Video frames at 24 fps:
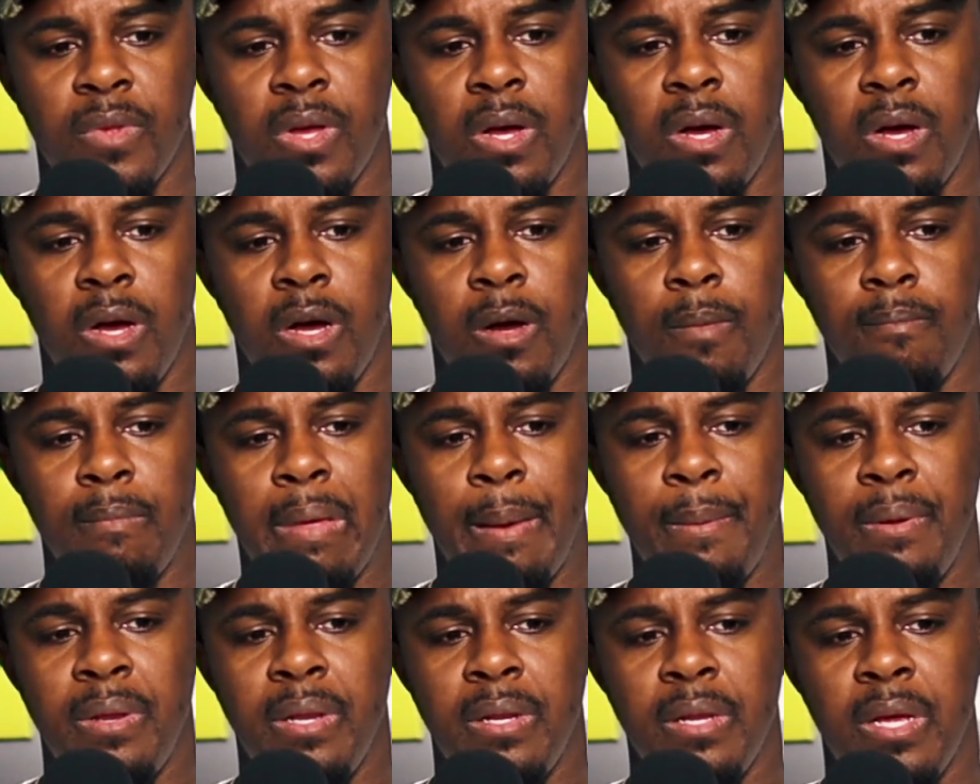Um,
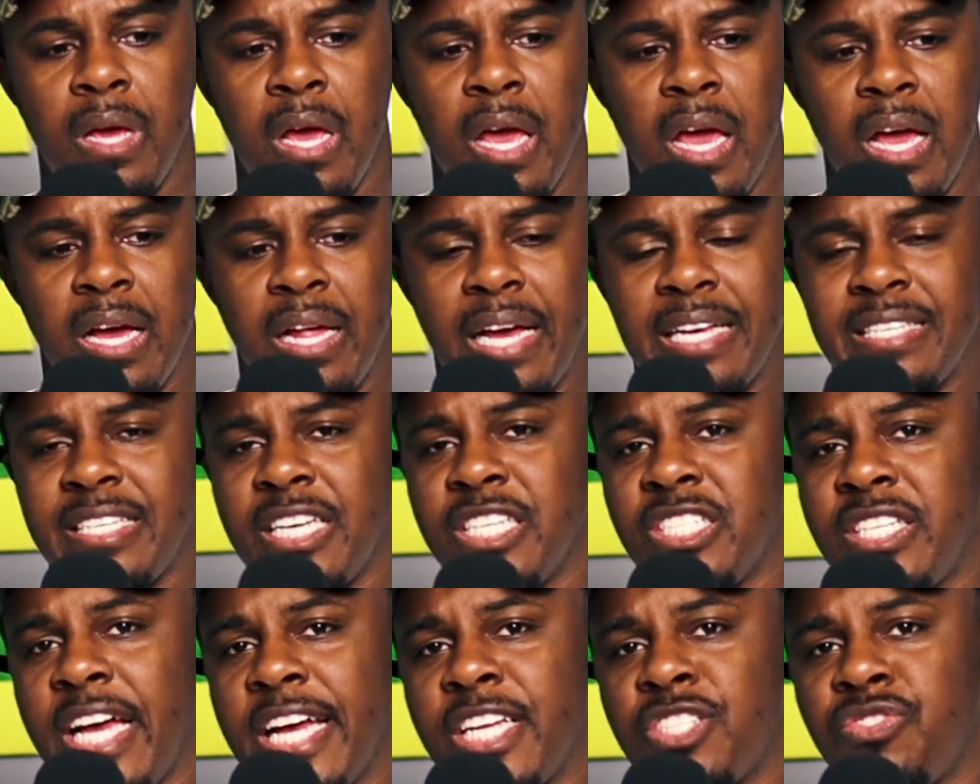maybe like I said,
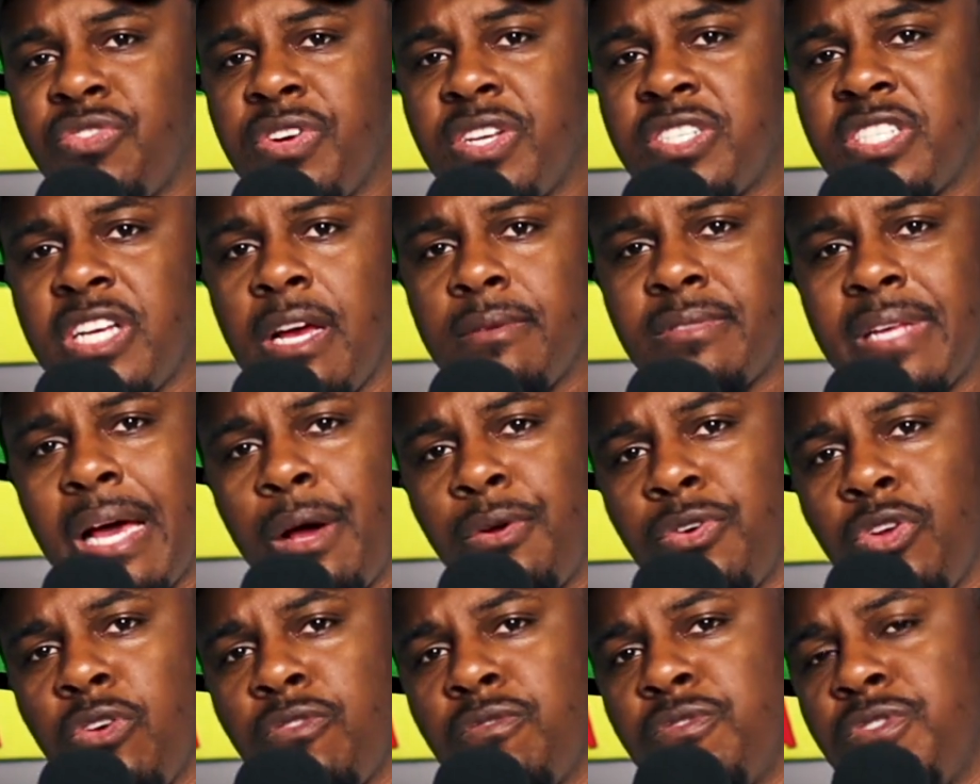it's like drink champs. I
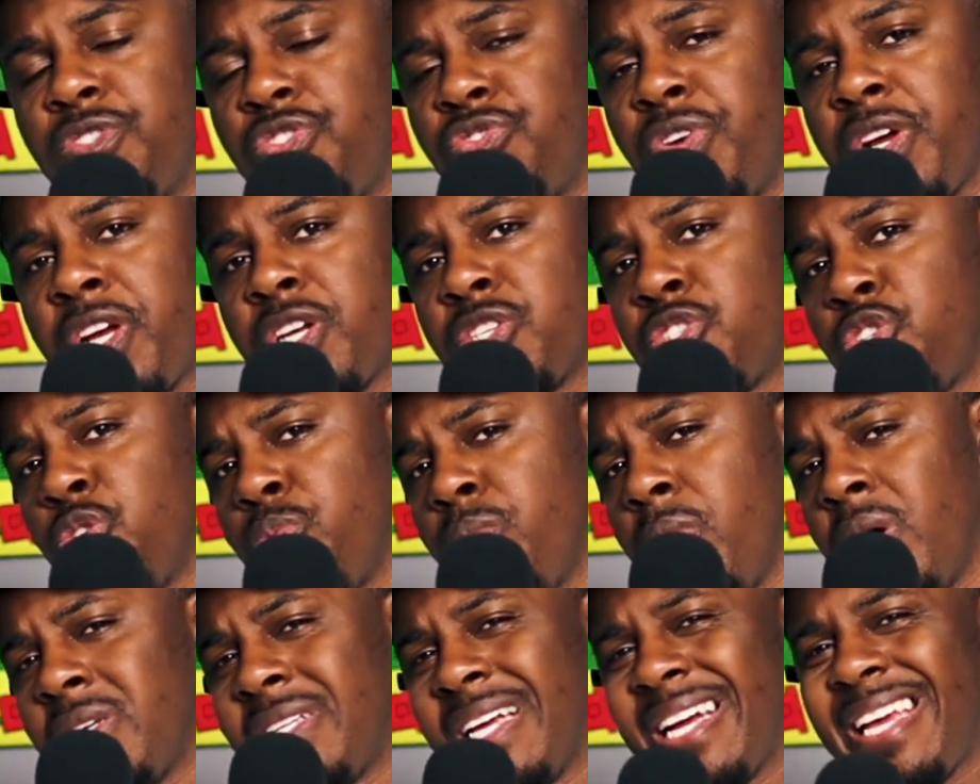don't know if you're drinking too
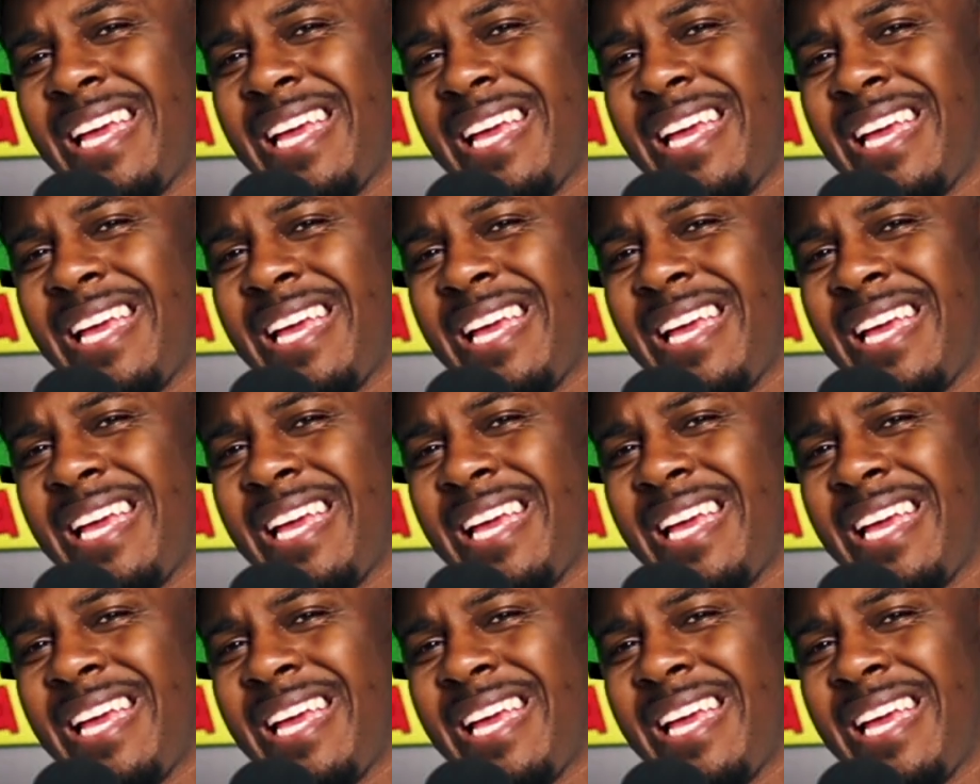much.